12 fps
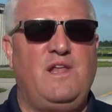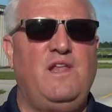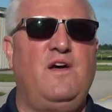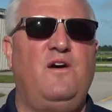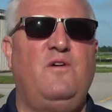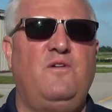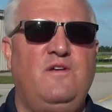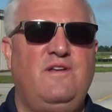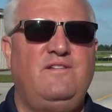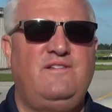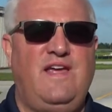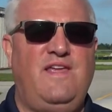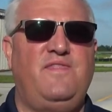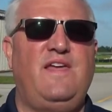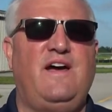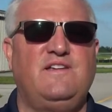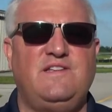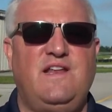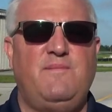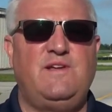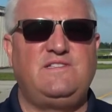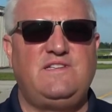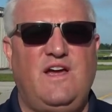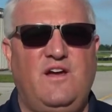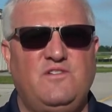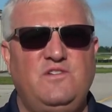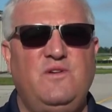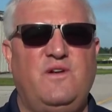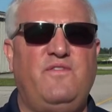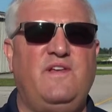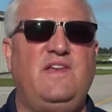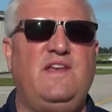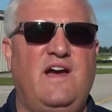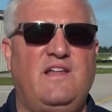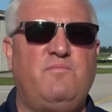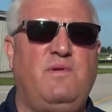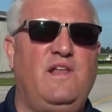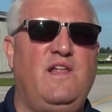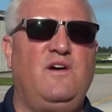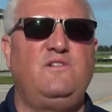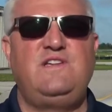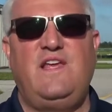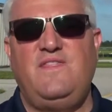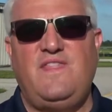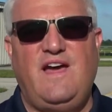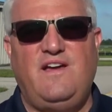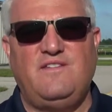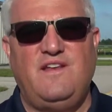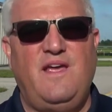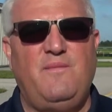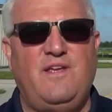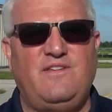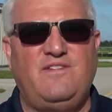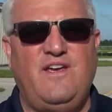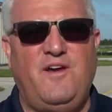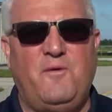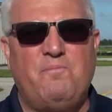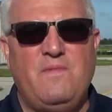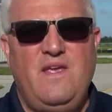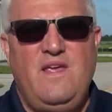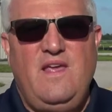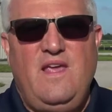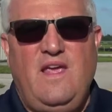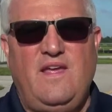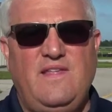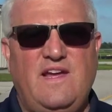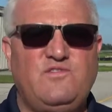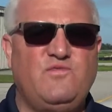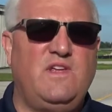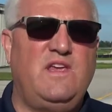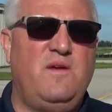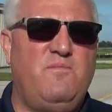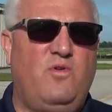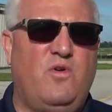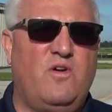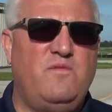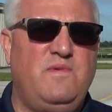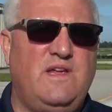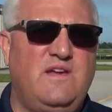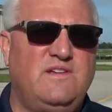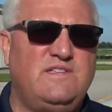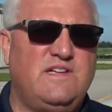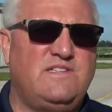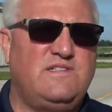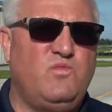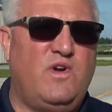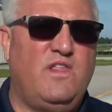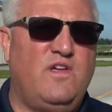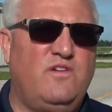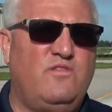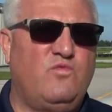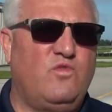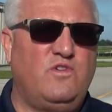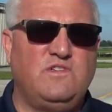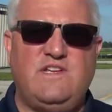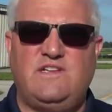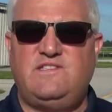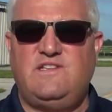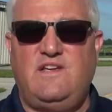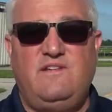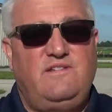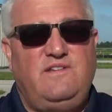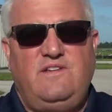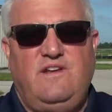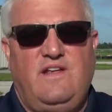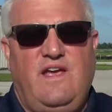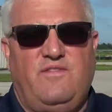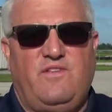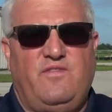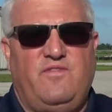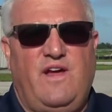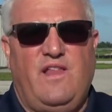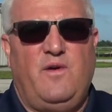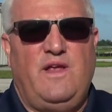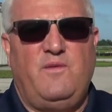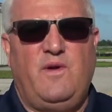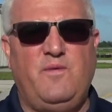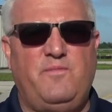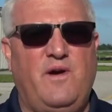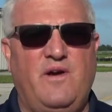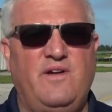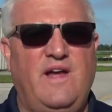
below 10,000 MSL, 250 knots below 10,000 MSL. And that's really important because that's one of those rules that's you're going to have to follow anyway with Part